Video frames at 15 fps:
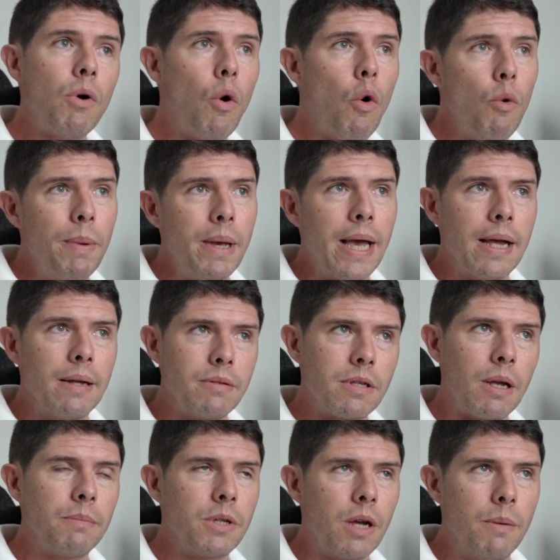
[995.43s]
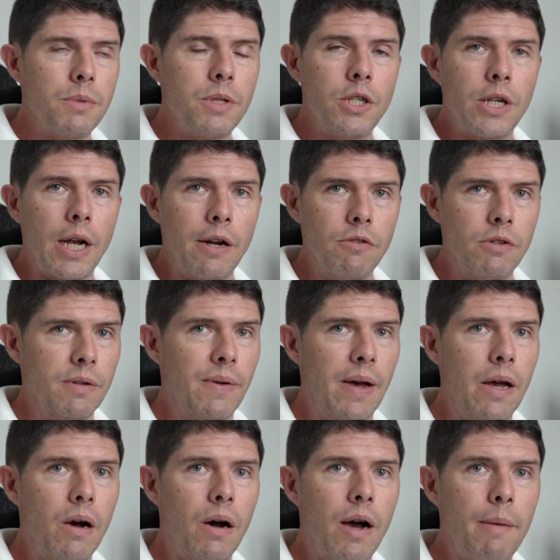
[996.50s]
albeit sometimes the generative
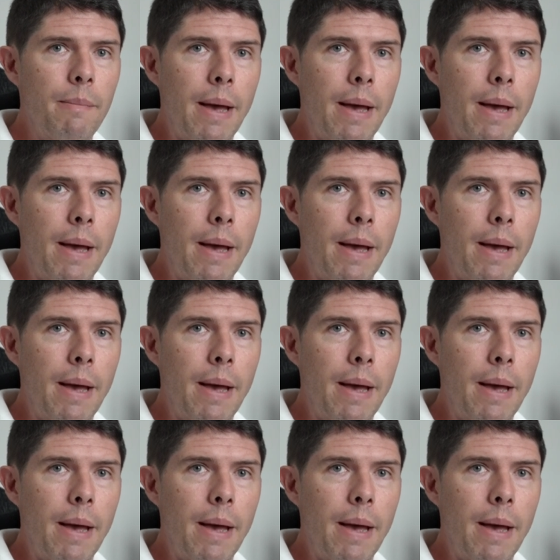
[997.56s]
AI